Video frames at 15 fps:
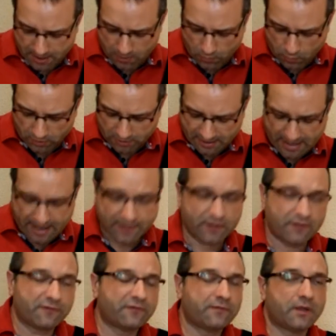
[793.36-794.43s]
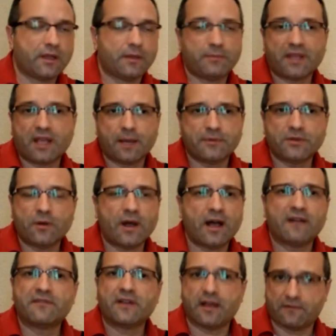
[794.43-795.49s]
what kind of pickup you
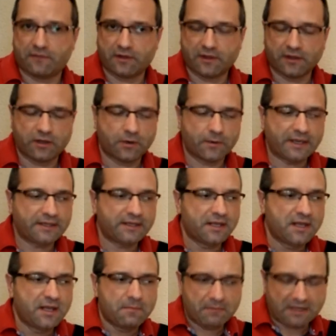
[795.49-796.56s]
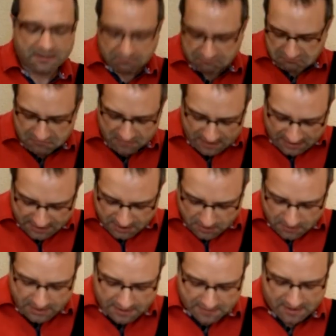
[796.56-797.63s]
have, everything, all right? But that's a
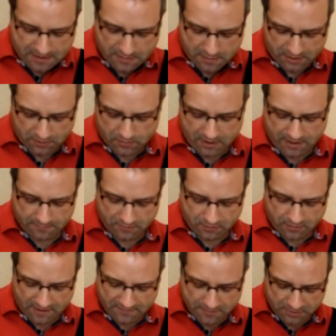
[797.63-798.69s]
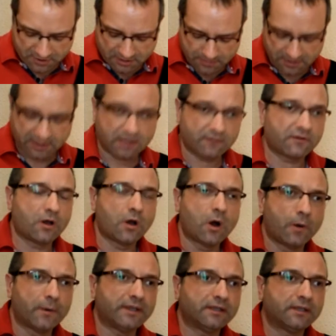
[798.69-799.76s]
good idea, I think, to have the possibility of
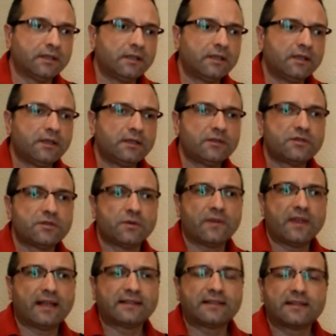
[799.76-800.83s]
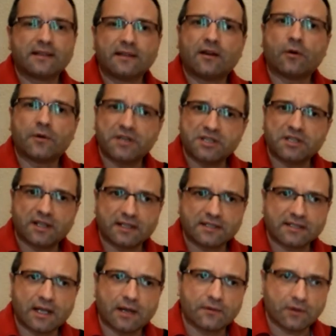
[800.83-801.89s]
going to that original
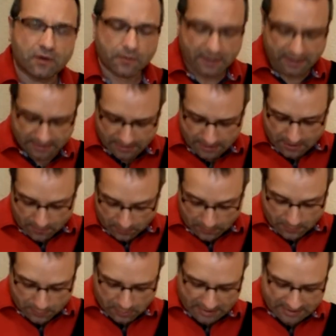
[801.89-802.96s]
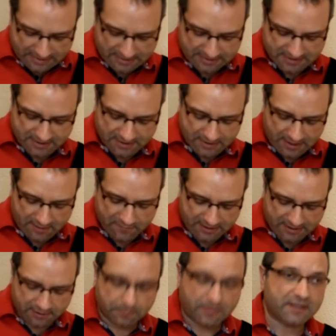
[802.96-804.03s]
sound, all right? Nonetheless, it's still
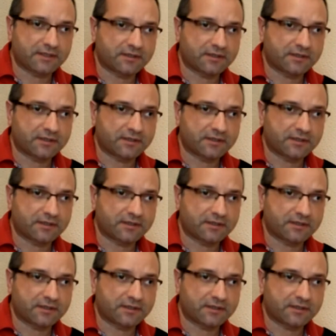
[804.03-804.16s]
affected by